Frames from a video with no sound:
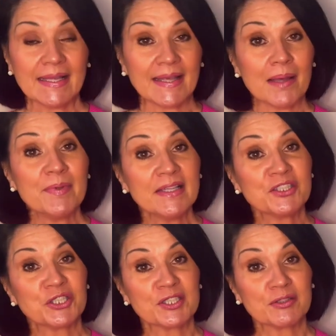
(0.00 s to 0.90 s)
CABI has
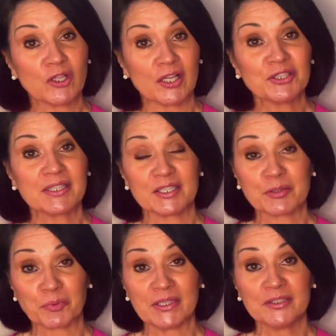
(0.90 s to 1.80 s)
just launched their
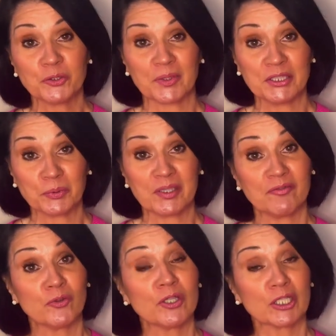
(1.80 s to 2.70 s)
spring
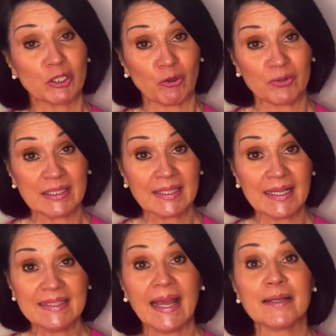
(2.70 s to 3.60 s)
2024 clothing
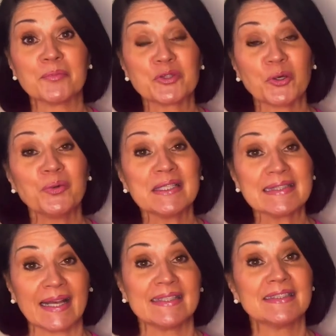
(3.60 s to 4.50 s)
line, and I'm so
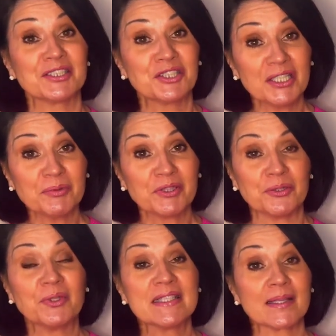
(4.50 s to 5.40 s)
excited to share with
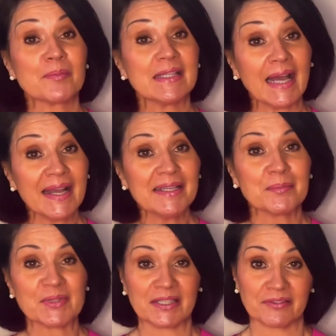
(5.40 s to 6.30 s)
you some of the
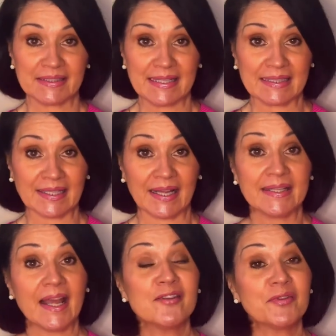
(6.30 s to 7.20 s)
items that are in that line
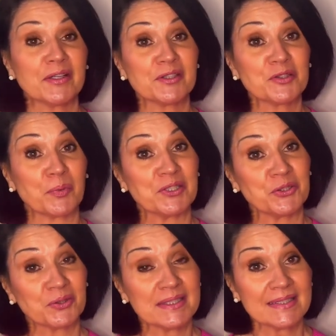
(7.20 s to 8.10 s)
and various ways you
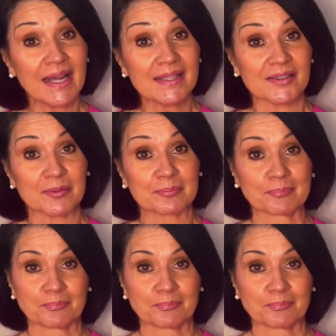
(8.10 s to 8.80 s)
can style them.